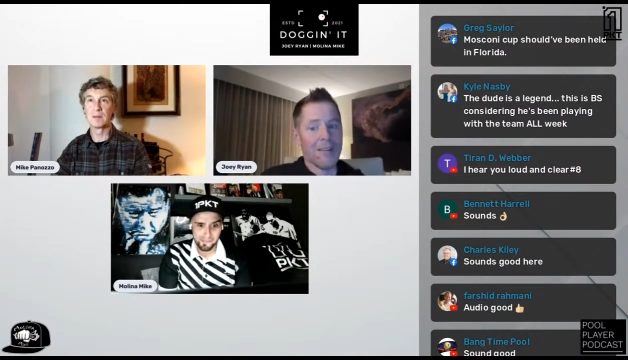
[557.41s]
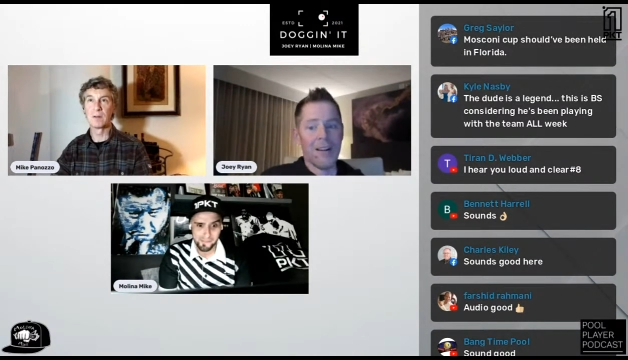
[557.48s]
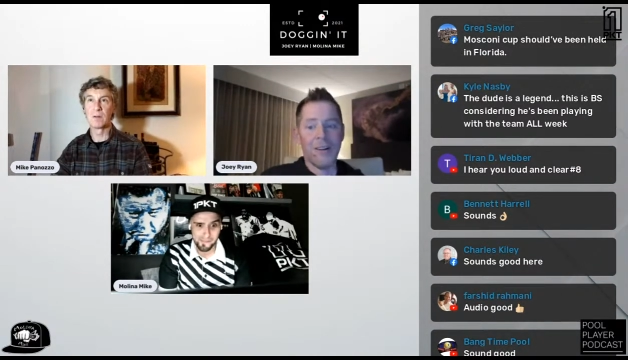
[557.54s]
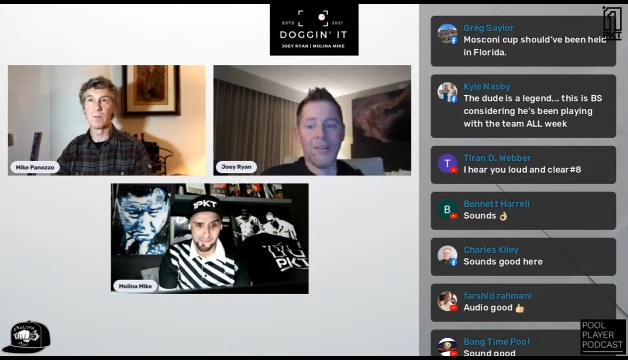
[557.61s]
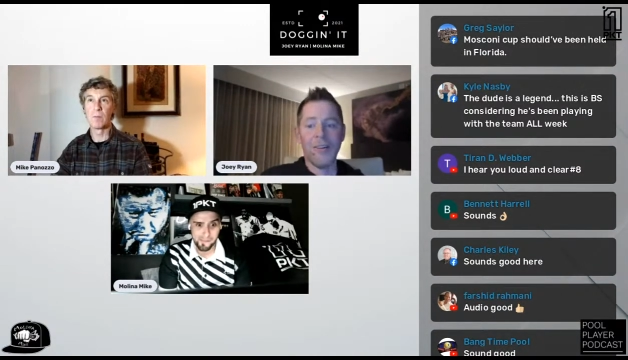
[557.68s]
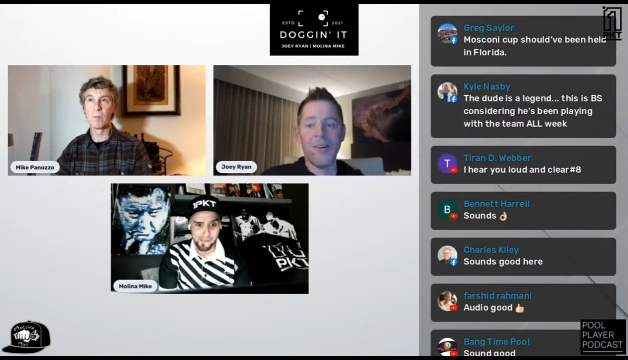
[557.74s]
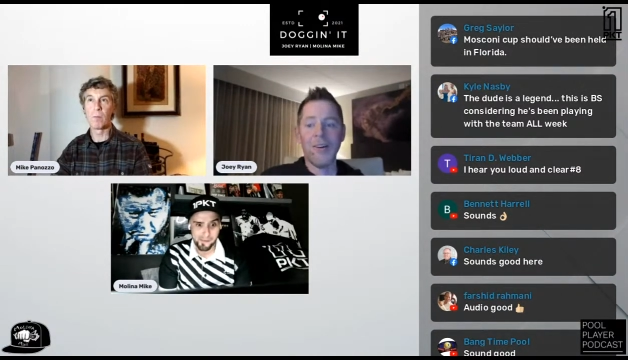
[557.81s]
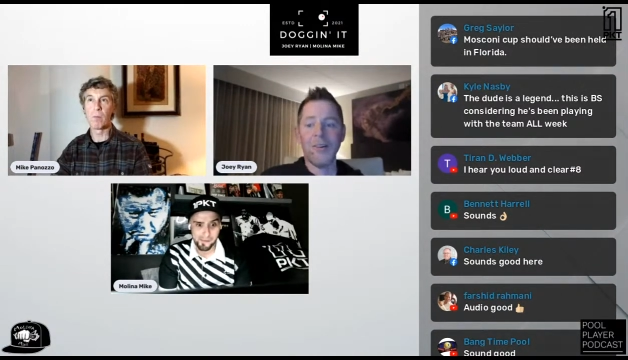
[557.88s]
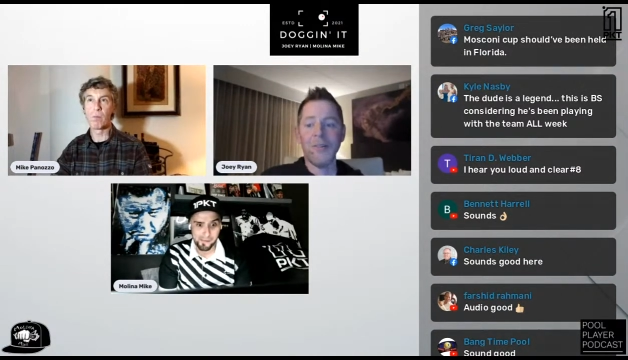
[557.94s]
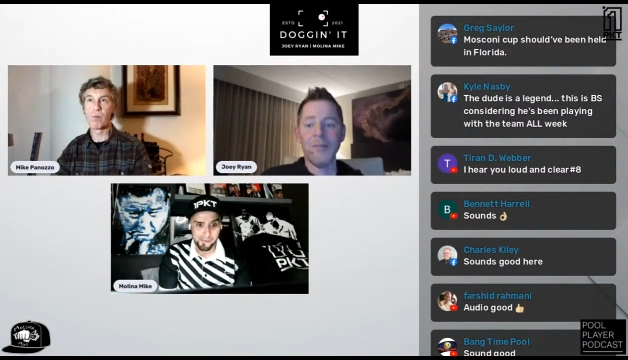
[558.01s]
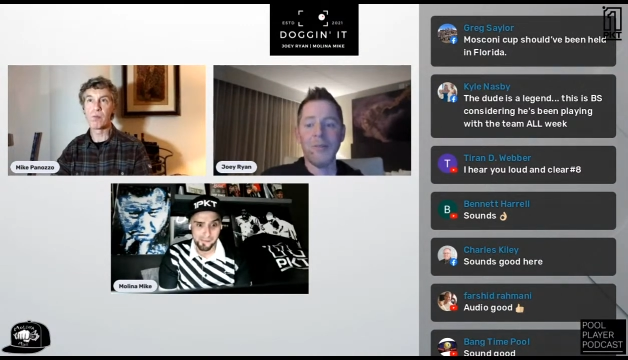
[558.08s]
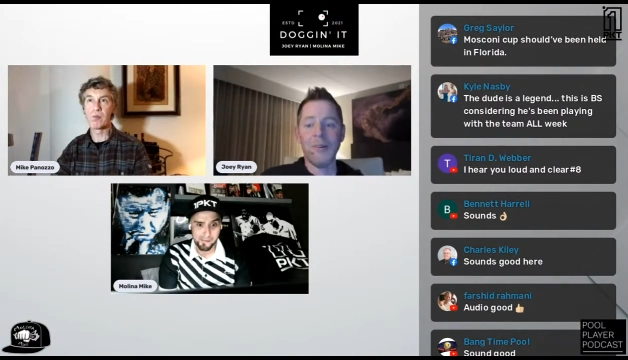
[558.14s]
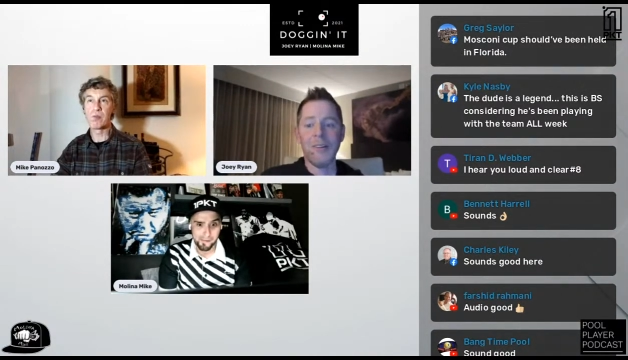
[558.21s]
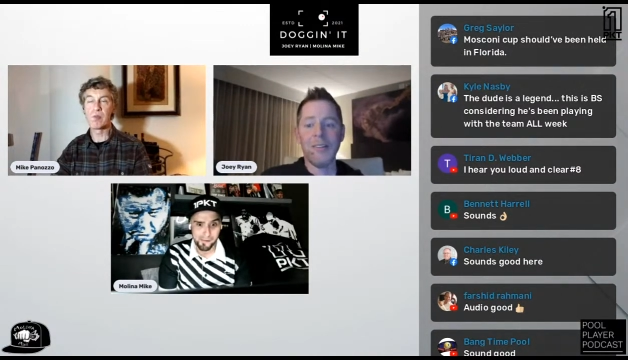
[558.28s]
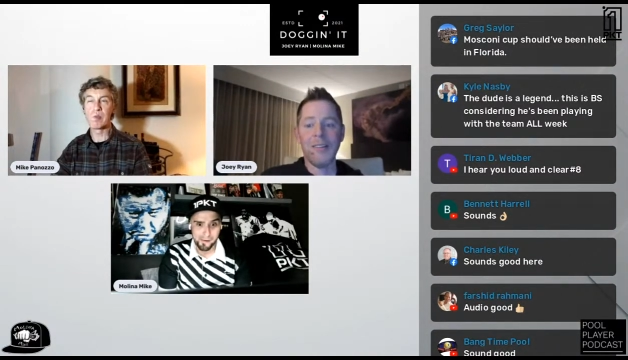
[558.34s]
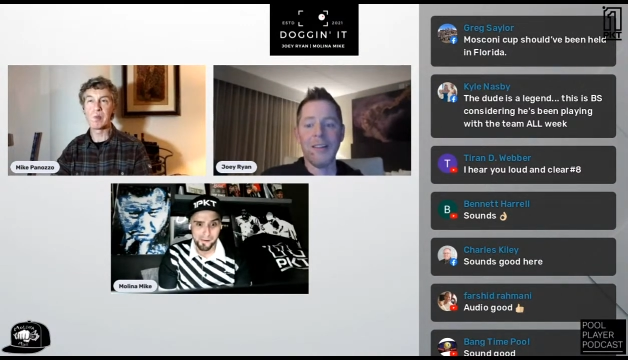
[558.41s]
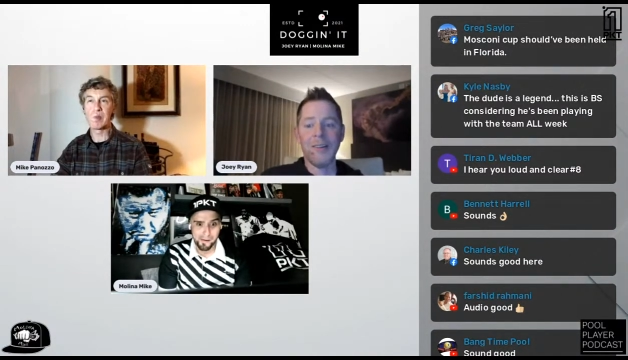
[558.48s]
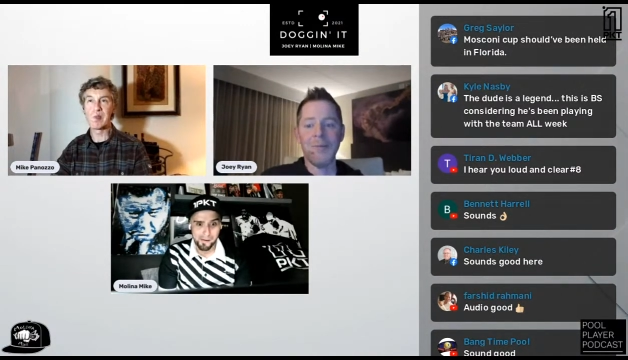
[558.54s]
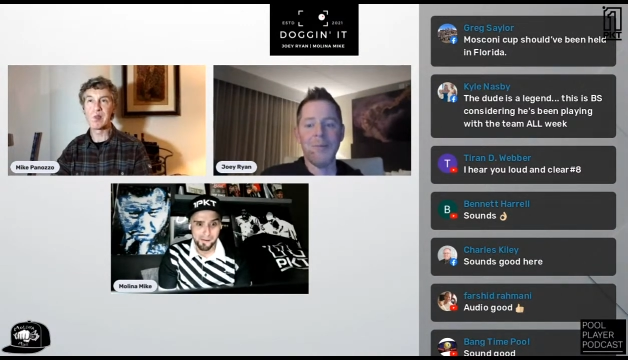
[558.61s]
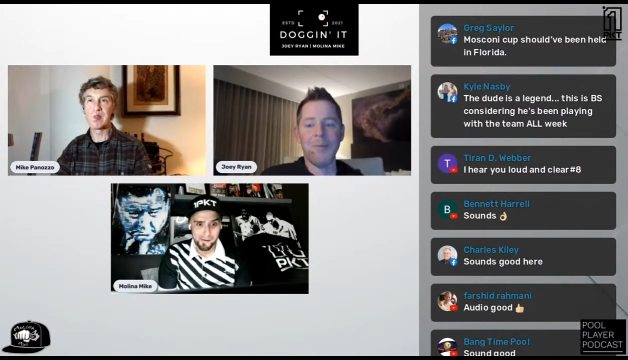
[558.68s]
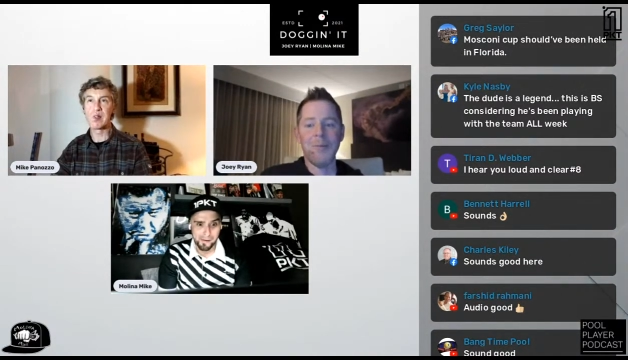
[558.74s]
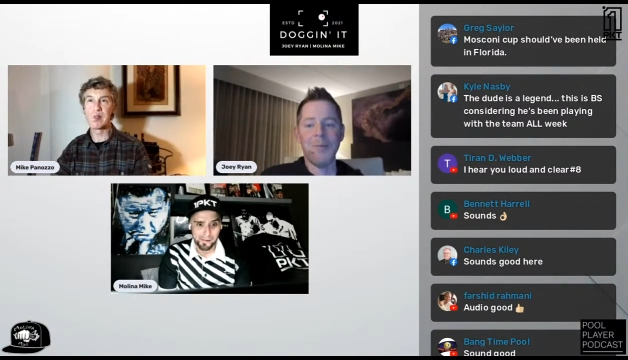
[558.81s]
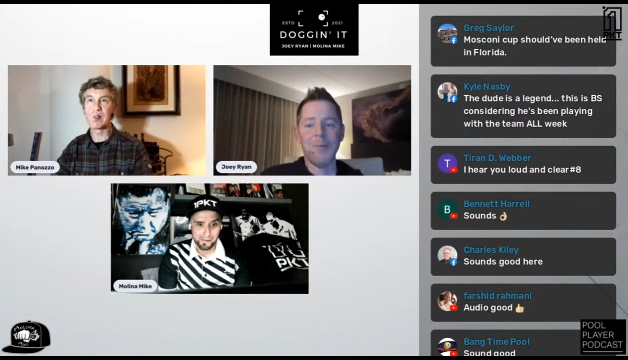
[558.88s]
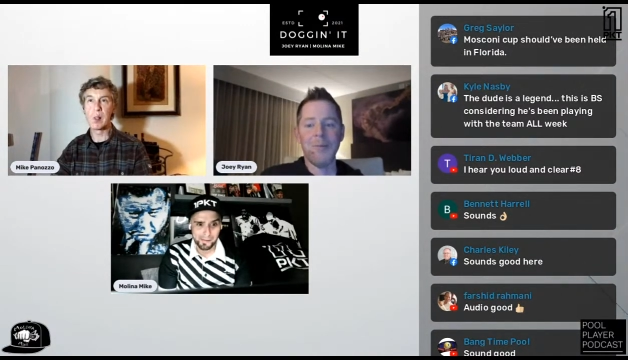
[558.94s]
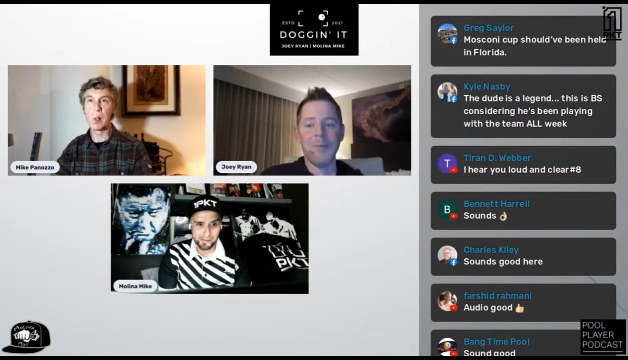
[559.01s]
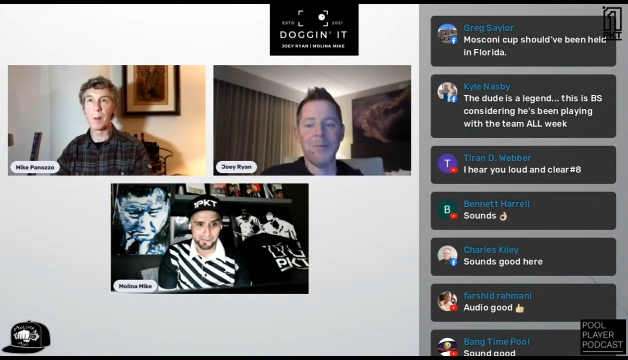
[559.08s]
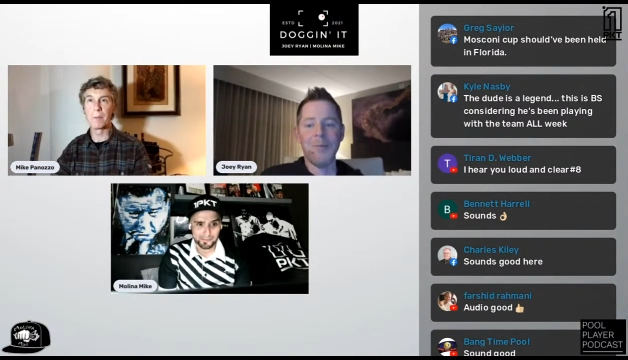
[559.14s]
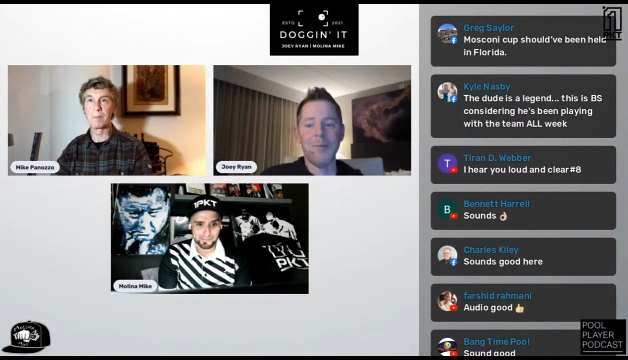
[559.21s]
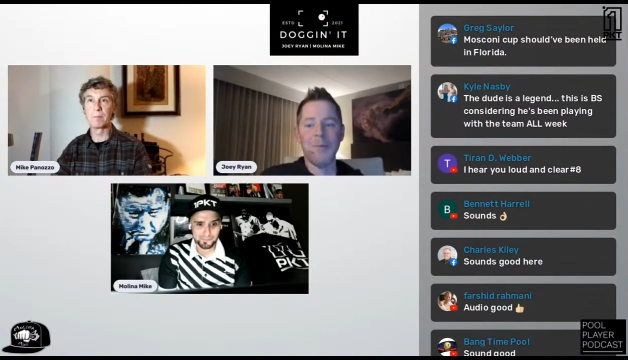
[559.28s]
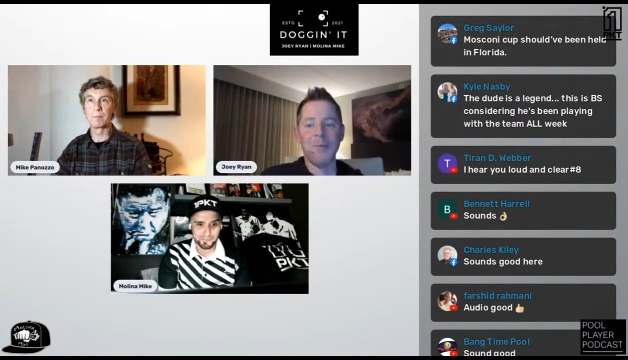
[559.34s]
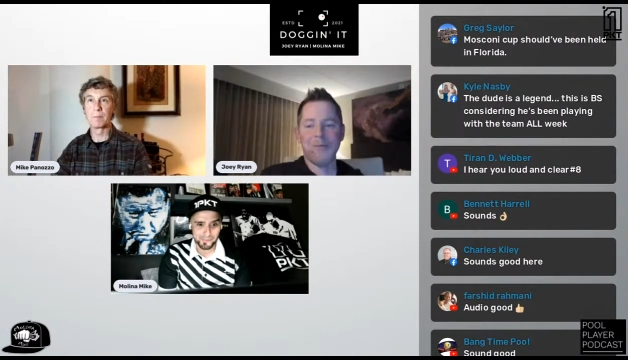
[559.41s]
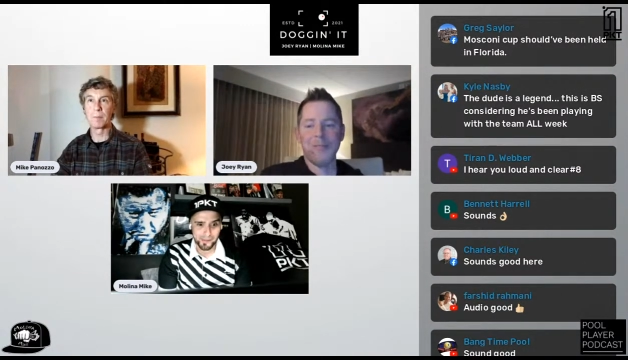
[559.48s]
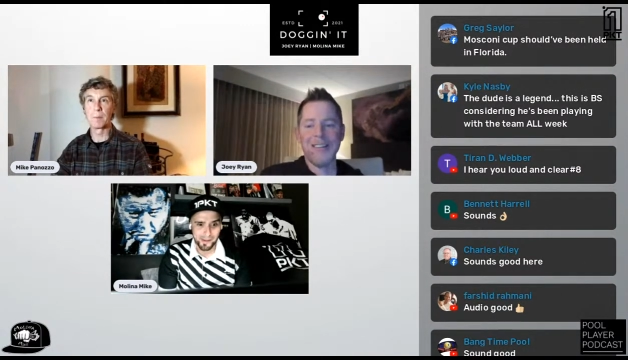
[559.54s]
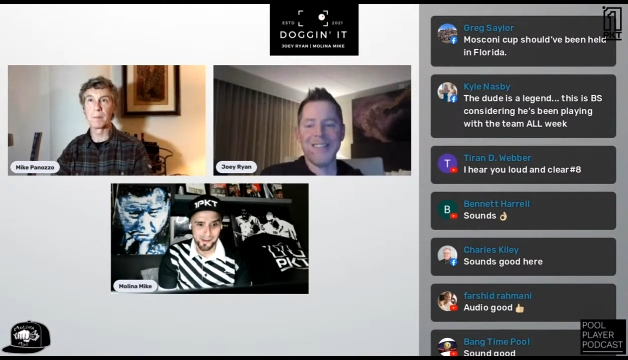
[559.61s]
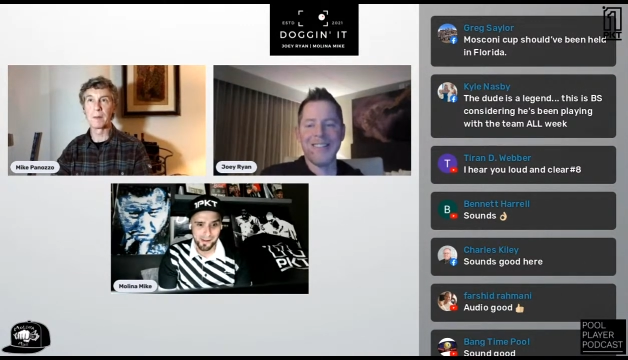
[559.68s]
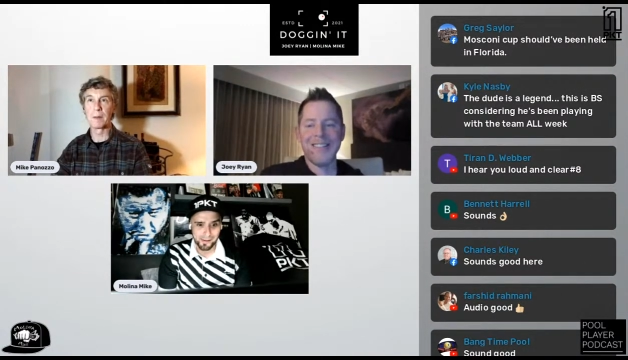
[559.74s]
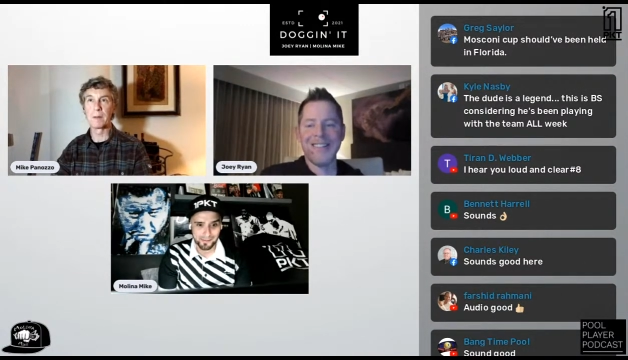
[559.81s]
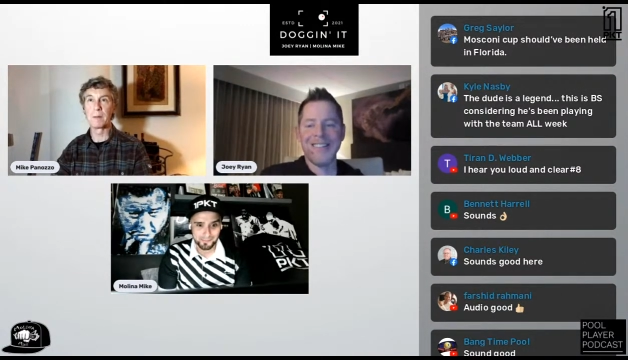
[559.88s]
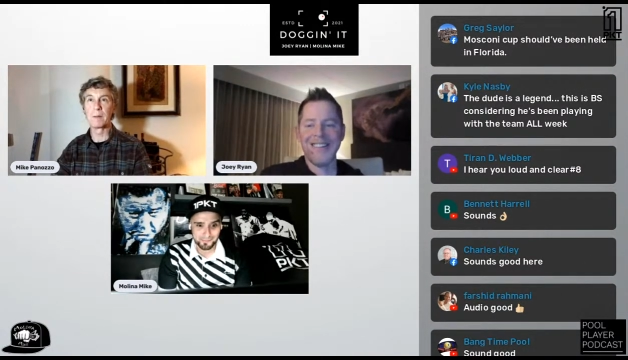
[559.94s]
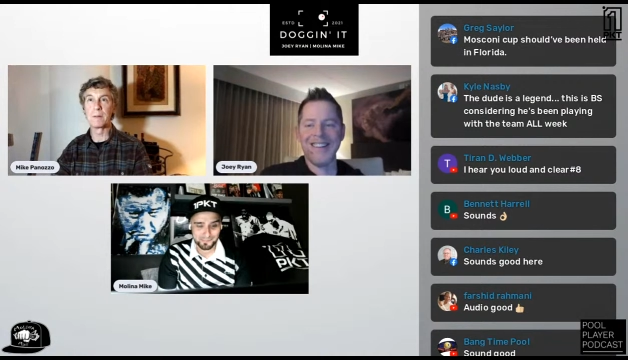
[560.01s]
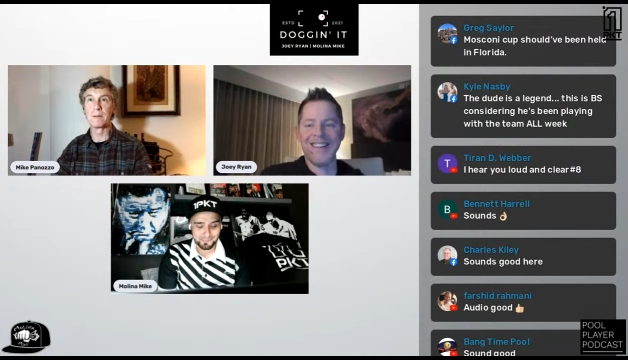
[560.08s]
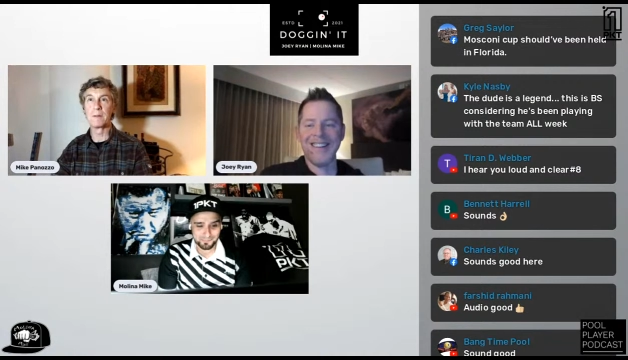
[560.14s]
I don't know. What do you think, Mike? You're making faces.